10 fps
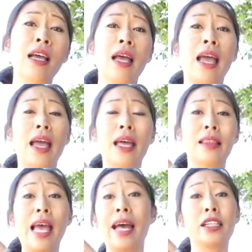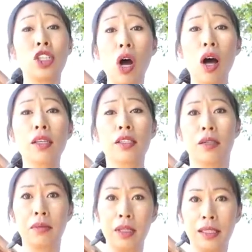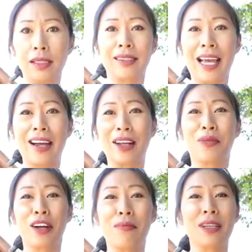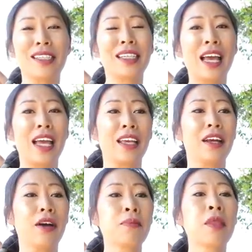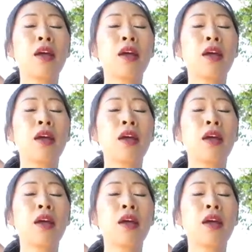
And that is awesome. That's exactly what I've been saying, you know.